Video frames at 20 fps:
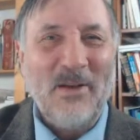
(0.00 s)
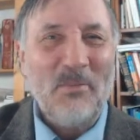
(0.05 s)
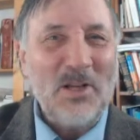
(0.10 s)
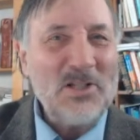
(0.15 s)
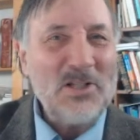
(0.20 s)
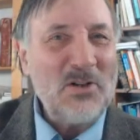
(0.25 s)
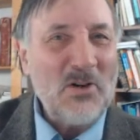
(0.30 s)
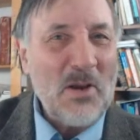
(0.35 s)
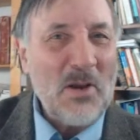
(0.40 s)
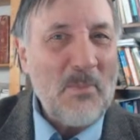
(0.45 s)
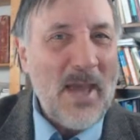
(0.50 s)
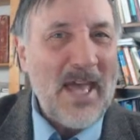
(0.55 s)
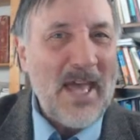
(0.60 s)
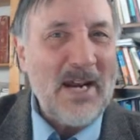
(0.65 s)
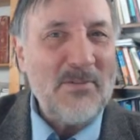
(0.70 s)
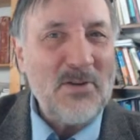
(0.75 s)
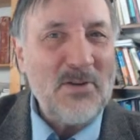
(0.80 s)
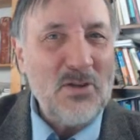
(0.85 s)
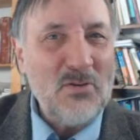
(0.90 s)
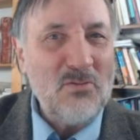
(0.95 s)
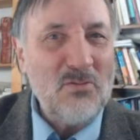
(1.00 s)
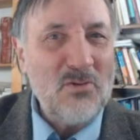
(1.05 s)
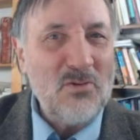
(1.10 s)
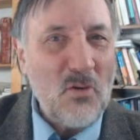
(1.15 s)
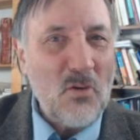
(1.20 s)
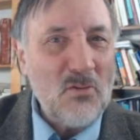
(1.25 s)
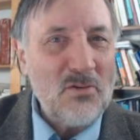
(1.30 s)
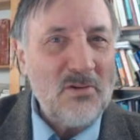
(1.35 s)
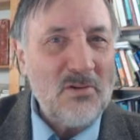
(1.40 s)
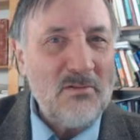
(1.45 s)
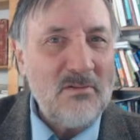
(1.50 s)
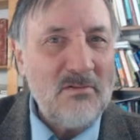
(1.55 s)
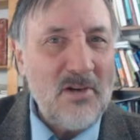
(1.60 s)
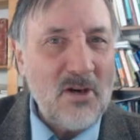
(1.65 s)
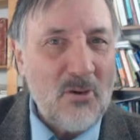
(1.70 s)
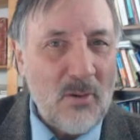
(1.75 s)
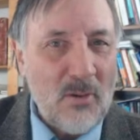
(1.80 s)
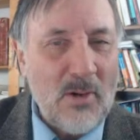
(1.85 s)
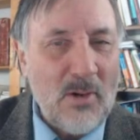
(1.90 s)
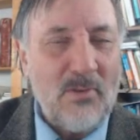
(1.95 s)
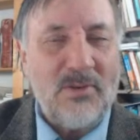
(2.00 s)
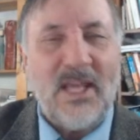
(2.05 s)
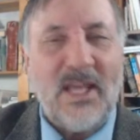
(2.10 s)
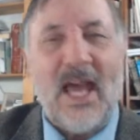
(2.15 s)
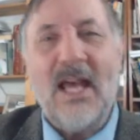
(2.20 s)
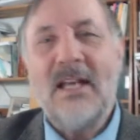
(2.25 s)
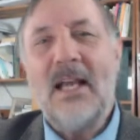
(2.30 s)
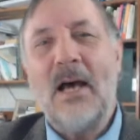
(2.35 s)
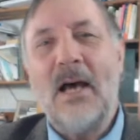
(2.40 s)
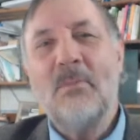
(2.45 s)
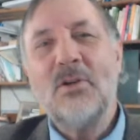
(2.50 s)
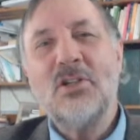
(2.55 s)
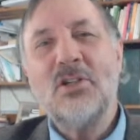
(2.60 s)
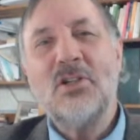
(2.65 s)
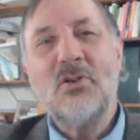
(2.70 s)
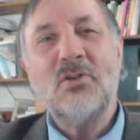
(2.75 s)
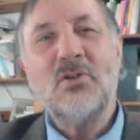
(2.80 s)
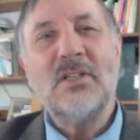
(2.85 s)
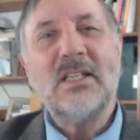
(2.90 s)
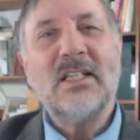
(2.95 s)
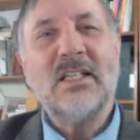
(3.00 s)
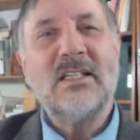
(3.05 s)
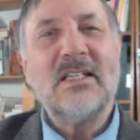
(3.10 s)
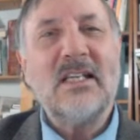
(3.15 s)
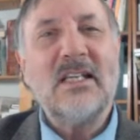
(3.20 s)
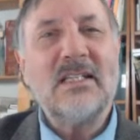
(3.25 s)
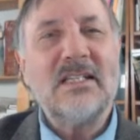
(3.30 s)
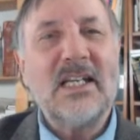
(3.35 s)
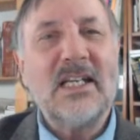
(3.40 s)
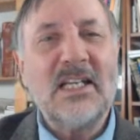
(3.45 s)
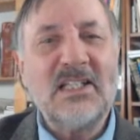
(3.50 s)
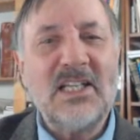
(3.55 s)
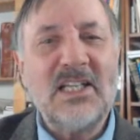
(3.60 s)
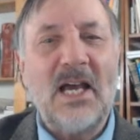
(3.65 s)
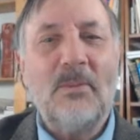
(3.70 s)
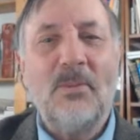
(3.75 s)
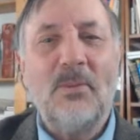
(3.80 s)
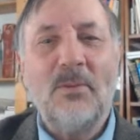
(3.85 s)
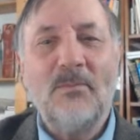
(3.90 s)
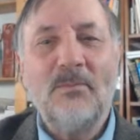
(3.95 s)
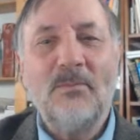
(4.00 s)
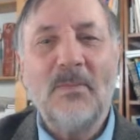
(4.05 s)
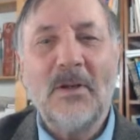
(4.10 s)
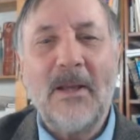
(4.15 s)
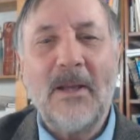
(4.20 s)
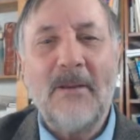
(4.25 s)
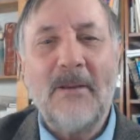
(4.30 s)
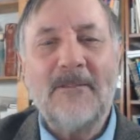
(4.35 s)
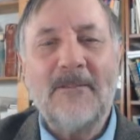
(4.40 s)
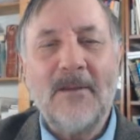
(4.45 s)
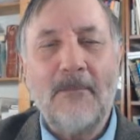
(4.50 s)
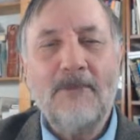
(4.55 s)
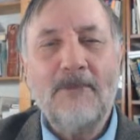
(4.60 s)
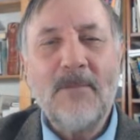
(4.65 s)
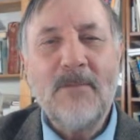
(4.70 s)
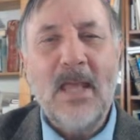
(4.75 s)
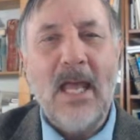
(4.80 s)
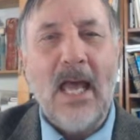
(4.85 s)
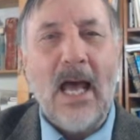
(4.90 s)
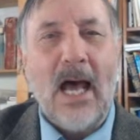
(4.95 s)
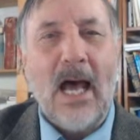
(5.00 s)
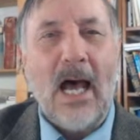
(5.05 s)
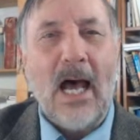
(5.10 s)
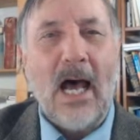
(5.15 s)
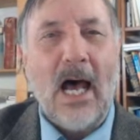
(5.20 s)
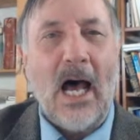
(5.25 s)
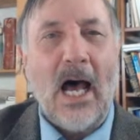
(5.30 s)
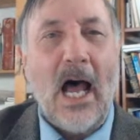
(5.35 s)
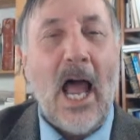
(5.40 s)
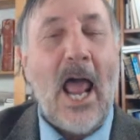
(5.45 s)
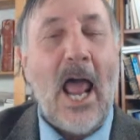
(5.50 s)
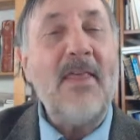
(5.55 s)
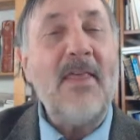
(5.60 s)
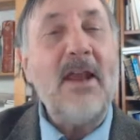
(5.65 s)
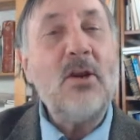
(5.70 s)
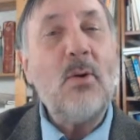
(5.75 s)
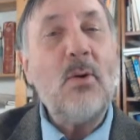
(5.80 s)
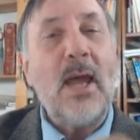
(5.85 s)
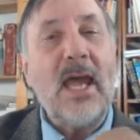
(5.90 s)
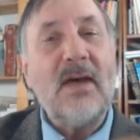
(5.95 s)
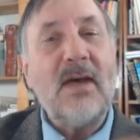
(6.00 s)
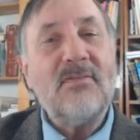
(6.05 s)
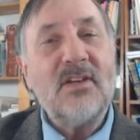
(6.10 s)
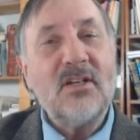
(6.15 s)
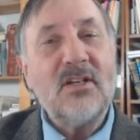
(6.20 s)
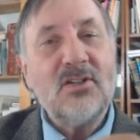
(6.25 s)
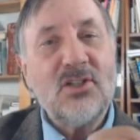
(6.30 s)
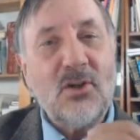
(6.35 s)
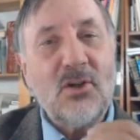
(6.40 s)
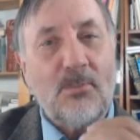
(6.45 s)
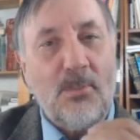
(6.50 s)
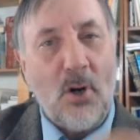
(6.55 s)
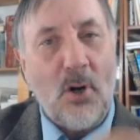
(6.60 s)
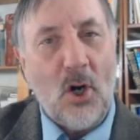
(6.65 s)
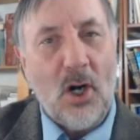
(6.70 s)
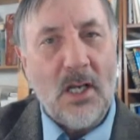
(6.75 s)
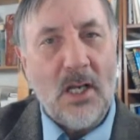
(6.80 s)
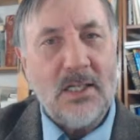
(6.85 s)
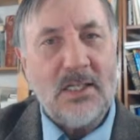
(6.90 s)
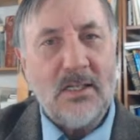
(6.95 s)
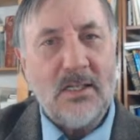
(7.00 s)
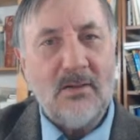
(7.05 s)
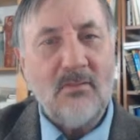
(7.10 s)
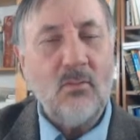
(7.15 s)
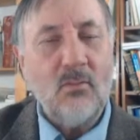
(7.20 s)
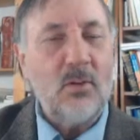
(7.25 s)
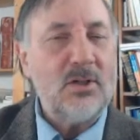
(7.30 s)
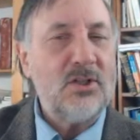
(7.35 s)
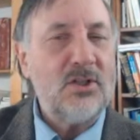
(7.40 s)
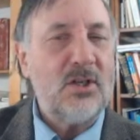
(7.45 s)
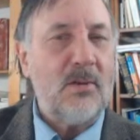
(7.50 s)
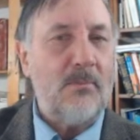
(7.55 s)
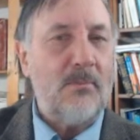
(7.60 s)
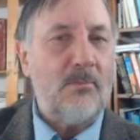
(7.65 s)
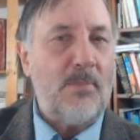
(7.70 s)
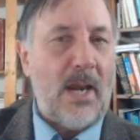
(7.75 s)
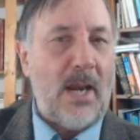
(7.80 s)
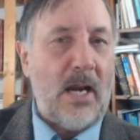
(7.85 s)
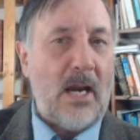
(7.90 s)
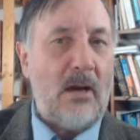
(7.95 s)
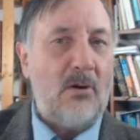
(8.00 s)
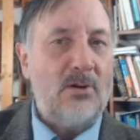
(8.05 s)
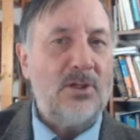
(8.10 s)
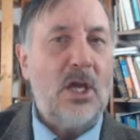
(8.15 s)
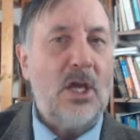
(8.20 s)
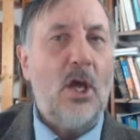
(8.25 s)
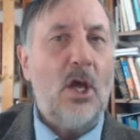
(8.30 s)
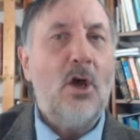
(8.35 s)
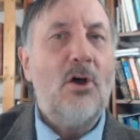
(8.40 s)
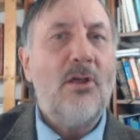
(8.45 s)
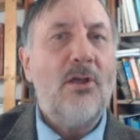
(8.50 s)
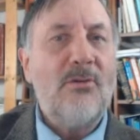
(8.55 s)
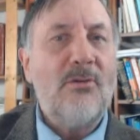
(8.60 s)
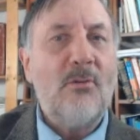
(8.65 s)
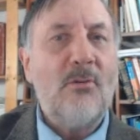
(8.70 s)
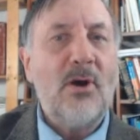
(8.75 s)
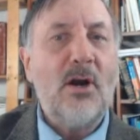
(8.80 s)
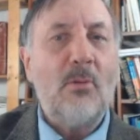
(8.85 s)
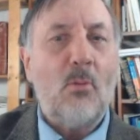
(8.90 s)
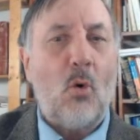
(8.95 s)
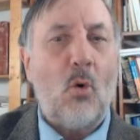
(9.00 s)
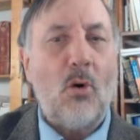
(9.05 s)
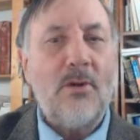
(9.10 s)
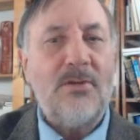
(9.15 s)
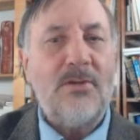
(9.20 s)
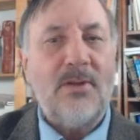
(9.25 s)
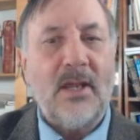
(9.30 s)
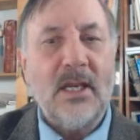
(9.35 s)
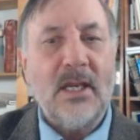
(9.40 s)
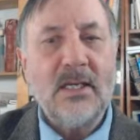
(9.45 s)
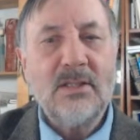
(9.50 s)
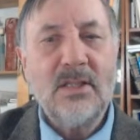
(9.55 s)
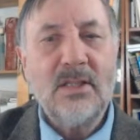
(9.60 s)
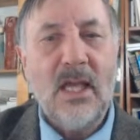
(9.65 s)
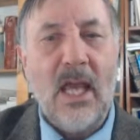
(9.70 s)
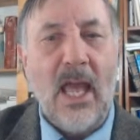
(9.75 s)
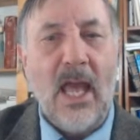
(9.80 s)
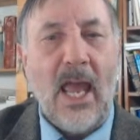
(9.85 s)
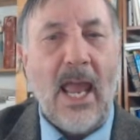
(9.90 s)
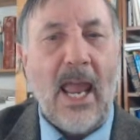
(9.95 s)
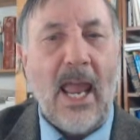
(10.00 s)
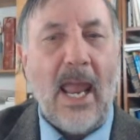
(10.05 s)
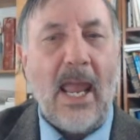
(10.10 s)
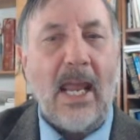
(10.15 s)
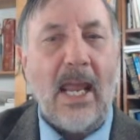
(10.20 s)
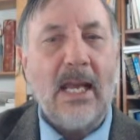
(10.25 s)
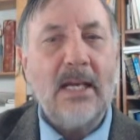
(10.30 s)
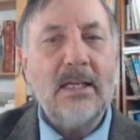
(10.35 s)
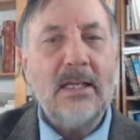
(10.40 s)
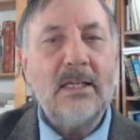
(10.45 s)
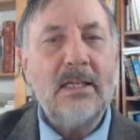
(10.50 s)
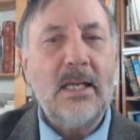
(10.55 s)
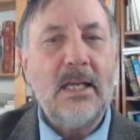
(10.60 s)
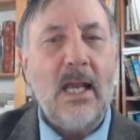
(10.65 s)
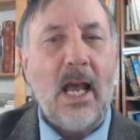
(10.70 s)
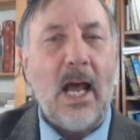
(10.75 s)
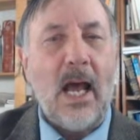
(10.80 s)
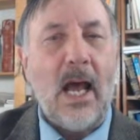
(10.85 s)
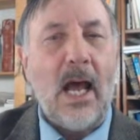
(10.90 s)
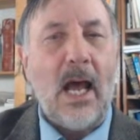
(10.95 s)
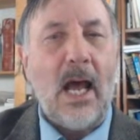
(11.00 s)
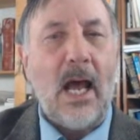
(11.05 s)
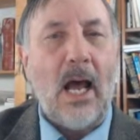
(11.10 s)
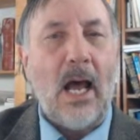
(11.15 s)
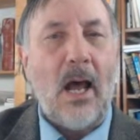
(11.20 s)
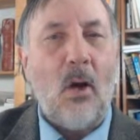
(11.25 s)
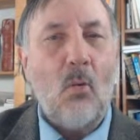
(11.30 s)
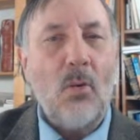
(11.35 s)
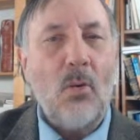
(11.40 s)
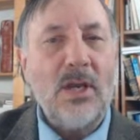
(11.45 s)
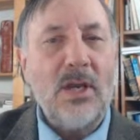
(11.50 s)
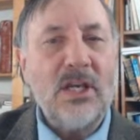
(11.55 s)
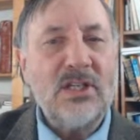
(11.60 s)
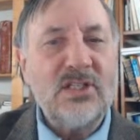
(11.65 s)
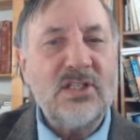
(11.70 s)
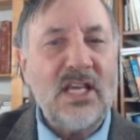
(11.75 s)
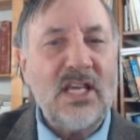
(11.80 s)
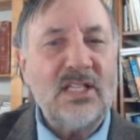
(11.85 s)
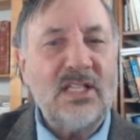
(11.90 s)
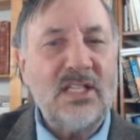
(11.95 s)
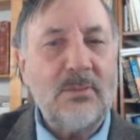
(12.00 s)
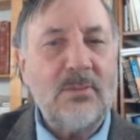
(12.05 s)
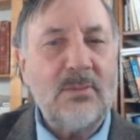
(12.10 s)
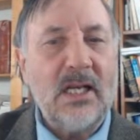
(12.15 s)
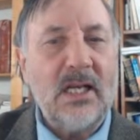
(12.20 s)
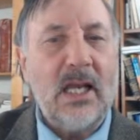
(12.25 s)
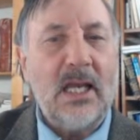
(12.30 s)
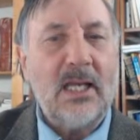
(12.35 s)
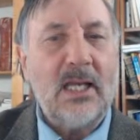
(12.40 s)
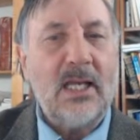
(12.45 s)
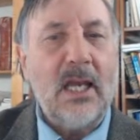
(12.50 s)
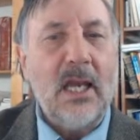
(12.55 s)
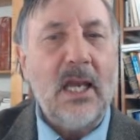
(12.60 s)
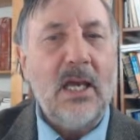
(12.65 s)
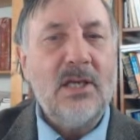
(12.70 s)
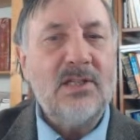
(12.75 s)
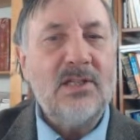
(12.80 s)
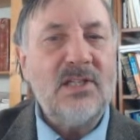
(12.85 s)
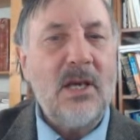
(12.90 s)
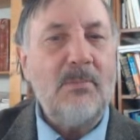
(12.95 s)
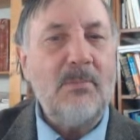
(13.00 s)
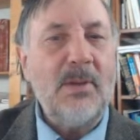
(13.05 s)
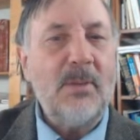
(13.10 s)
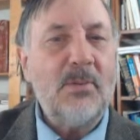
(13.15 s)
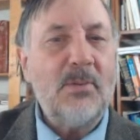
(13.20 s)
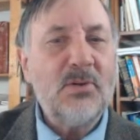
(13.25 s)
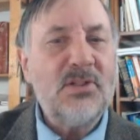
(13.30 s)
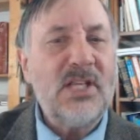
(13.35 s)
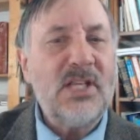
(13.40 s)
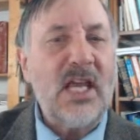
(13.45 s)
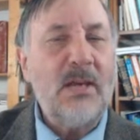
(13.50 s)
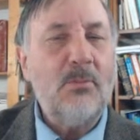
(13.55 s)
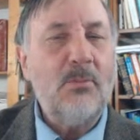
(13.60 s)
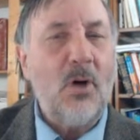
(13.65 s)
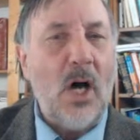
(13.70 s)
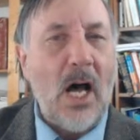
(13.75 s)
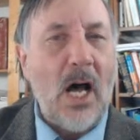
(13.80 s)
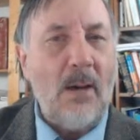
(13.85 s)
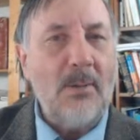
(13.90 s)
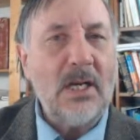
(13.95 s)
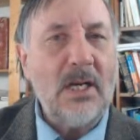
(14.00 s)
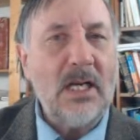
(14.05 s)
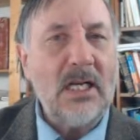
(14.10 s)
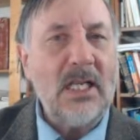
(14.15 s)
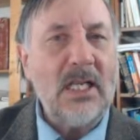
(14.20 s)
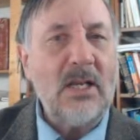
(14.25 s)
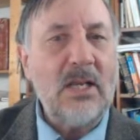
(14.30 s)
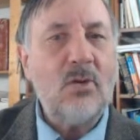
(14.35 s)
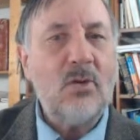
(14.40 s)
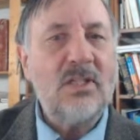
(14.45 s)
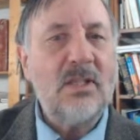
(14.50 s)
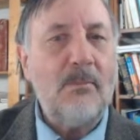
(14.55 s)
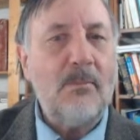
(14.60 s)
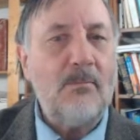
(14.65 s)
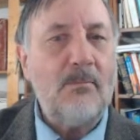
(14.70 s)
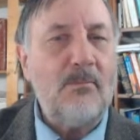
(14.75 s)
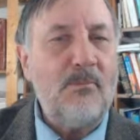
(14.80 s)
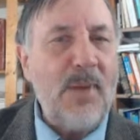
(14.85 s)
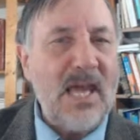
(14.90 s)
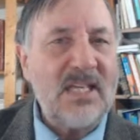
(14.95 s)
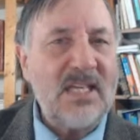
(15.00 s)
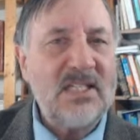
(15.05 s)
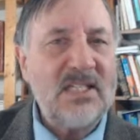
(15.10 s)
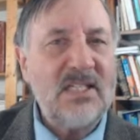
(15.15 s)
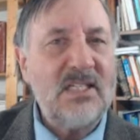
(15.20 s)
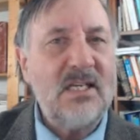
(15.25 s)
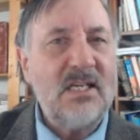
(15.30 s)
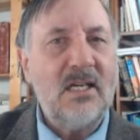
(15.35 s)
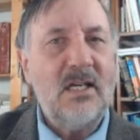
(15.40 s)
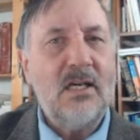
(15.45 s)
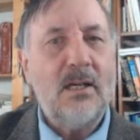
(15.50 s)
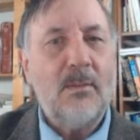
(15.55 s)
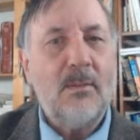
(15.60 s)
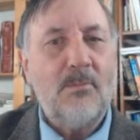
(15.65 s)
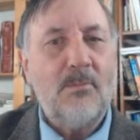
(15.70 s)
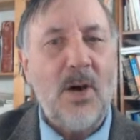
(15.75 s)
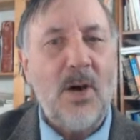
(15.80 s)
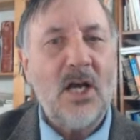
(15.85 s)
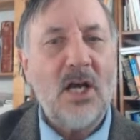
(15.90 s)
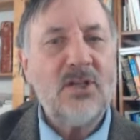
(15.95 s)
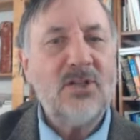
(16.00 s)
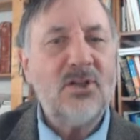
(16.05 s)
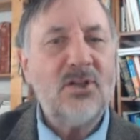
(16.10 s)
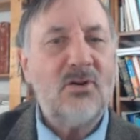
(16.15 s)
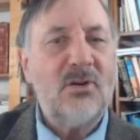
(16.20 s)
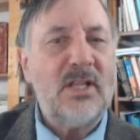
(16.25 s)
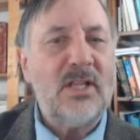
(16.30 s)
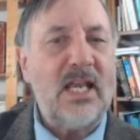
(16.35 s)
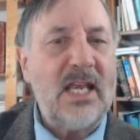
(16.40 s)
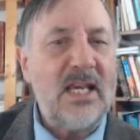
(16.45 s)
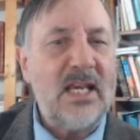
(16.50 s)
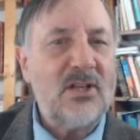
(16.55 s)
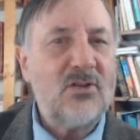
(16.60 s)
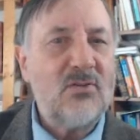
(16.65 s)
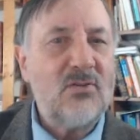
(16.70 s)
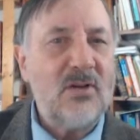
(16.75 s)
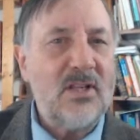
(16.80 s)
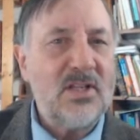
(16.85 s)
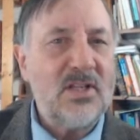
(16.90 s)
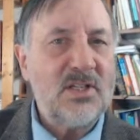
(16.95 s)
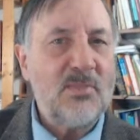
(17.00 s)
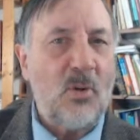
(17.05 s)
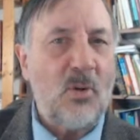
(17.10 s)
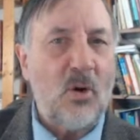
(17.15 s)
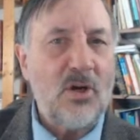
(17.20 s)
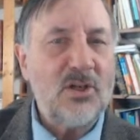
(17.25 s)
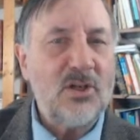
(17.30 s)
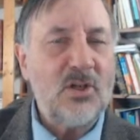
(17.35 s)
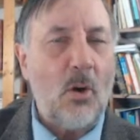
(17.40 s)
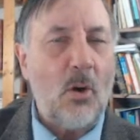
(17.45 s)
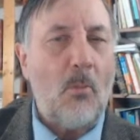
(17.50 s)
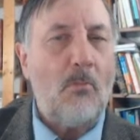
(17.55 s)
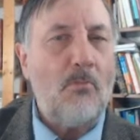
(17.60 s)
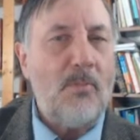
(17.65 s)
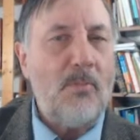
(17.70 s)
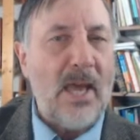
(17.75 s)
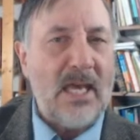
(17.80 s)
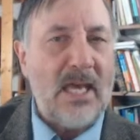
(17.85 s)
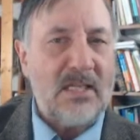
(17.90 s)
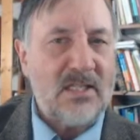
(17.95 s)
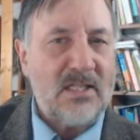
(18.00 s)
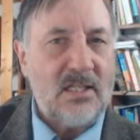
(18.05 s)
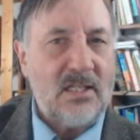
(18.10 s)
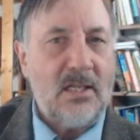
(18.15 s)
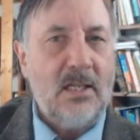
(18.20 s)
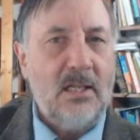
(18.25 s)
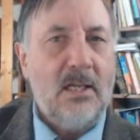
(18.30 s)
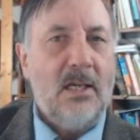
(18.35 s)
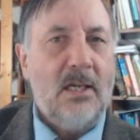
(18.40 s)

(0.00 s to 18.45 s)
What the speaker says: Please don't get mad if you don't agree with that. I'm just using this as an example. Okay, so and then you have the superlative, which compares three or more things, and we could say something like, some people say Muhammad Ali was the best boxer in the history of the sport. So best.